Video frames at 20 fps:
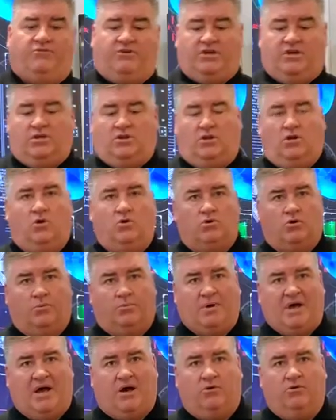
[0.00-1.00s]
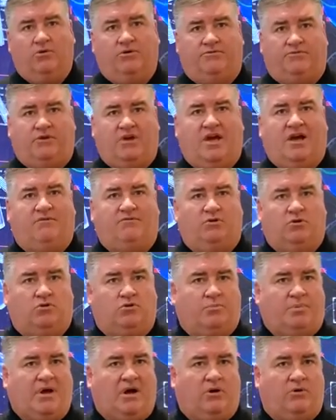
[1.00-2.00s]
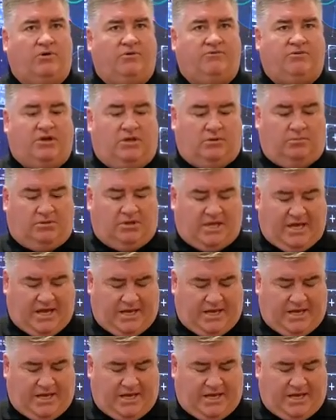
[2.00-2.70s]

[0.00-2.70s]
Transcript: via local power if you have local power available